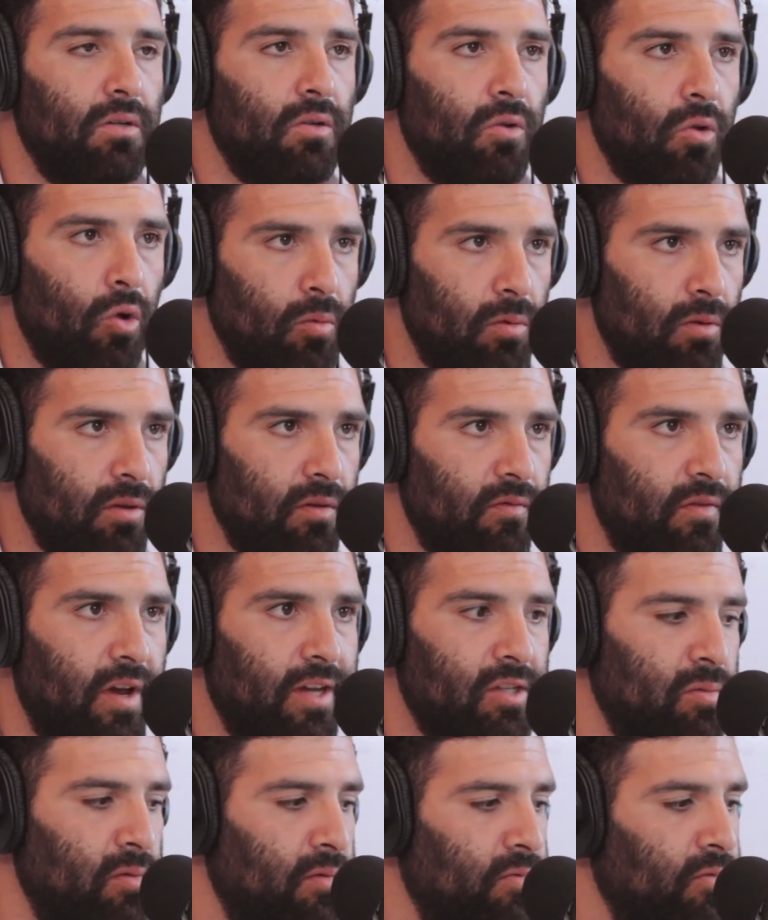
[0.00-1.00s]
global
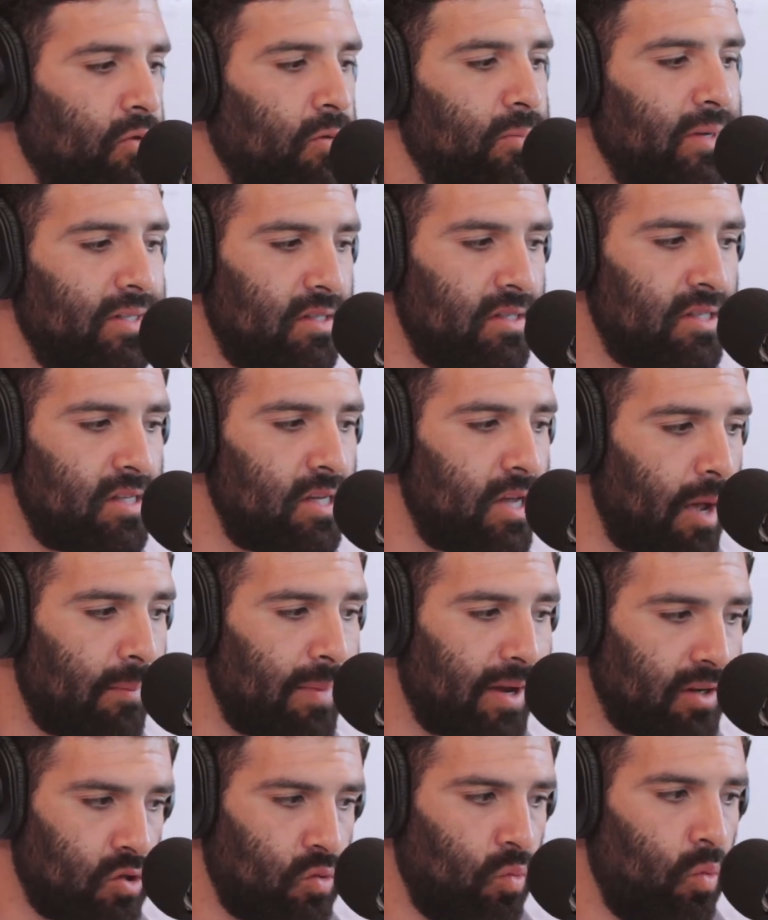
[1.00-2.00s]
investment firm at
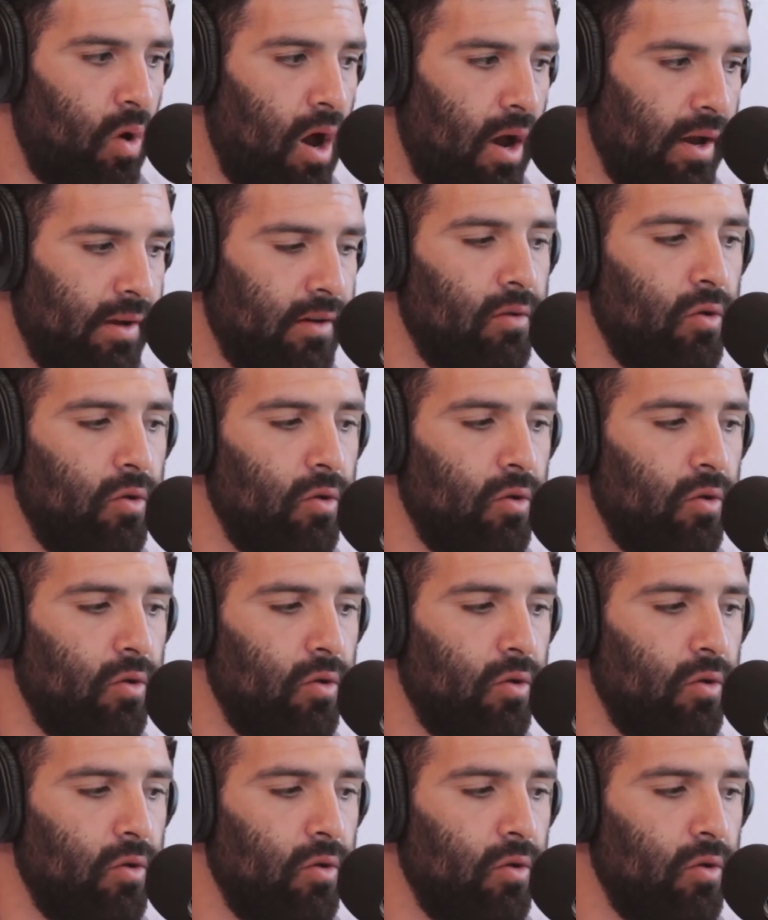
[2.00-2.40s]
ZMXY,